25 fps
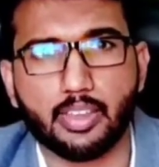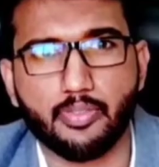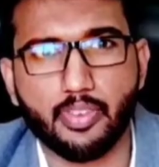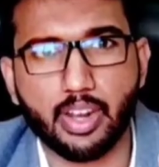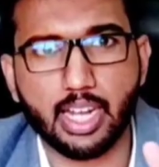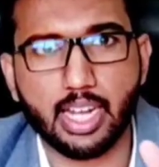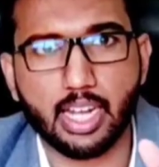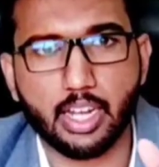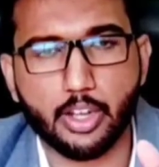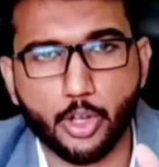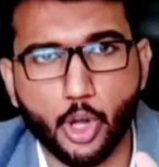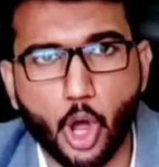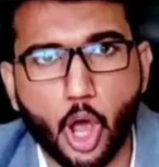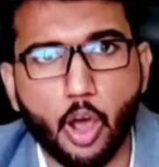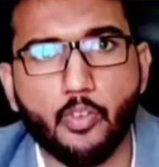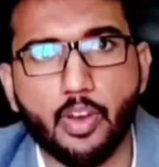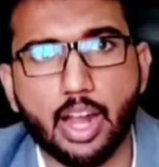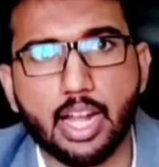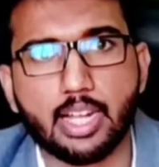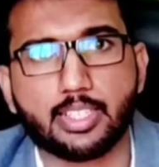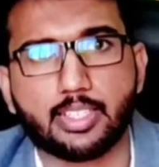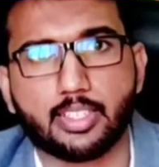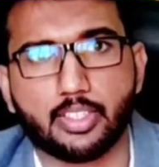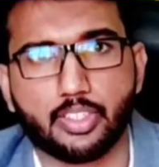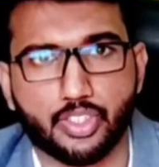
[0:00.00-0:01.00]
even
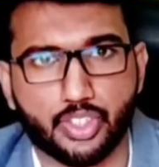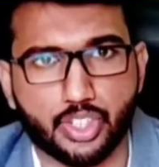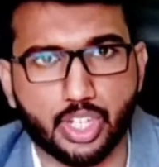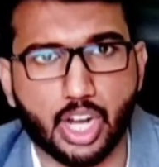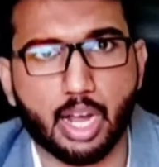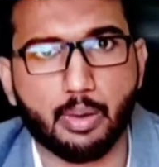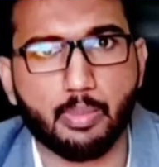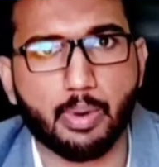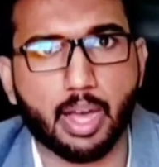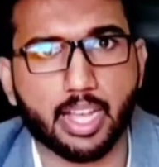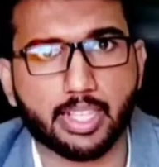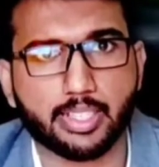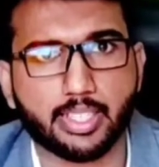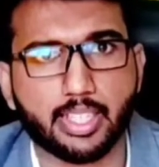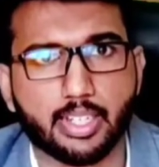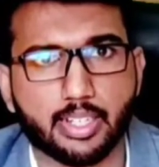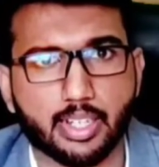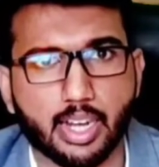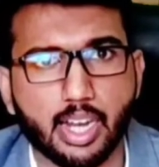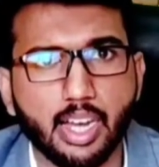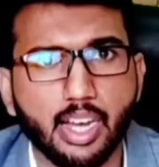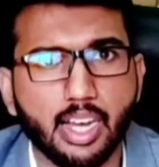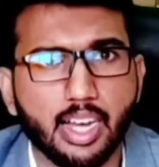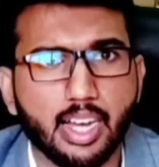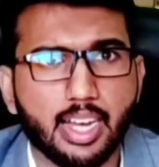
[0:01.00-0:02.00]
novels, drama,
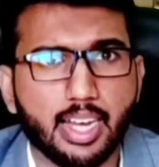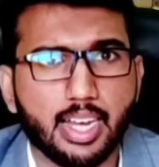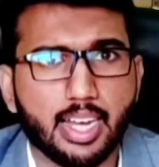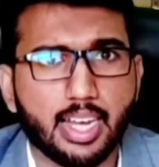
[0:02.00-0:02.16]
etc.